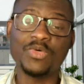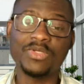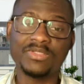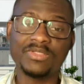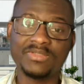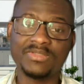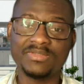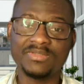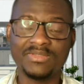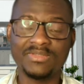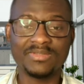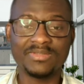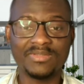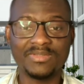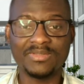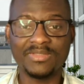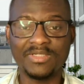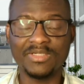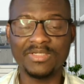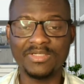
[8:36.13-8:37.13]
see what
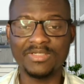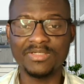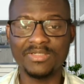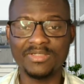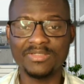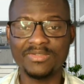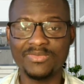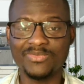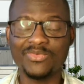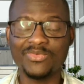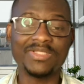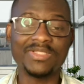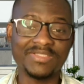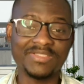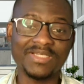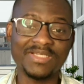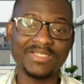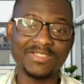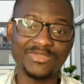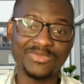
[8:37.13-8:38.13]

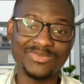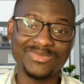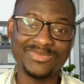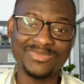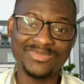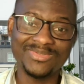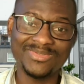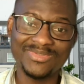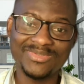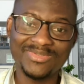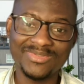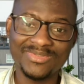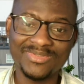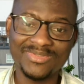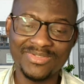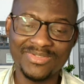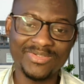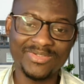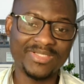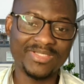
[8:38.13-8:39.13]
else I can do
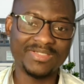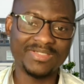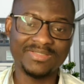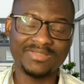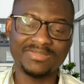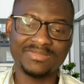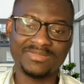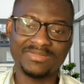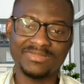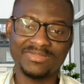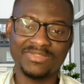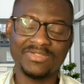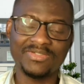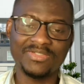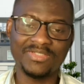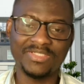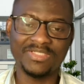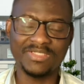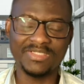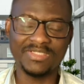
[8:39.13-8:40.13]
other than
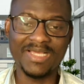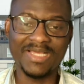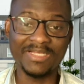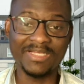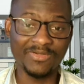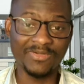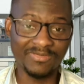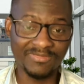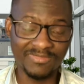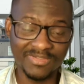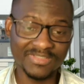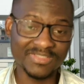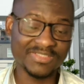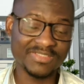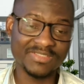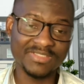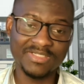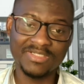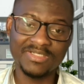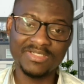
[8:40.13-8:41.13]
this. I love
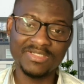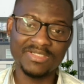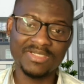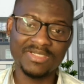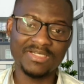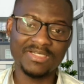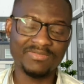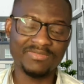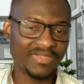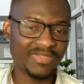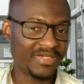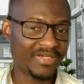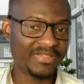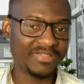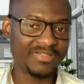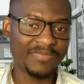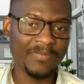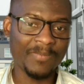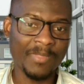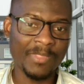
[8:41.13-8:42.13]
nursing, I love
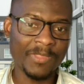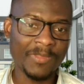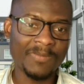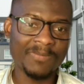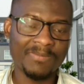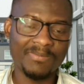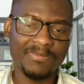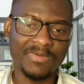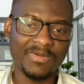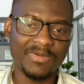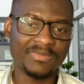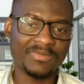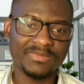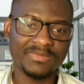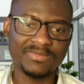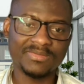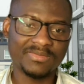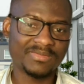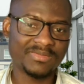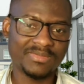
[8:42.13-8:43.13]
caring,
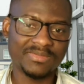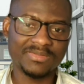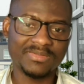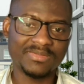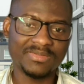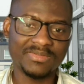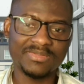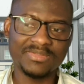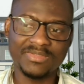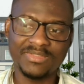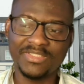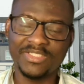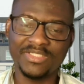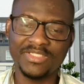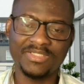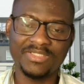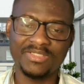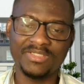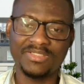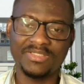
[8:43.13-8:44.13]
but
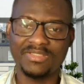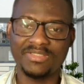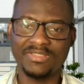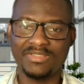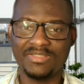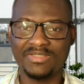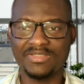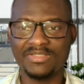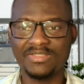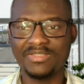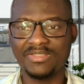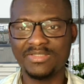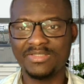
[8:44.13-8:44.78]
the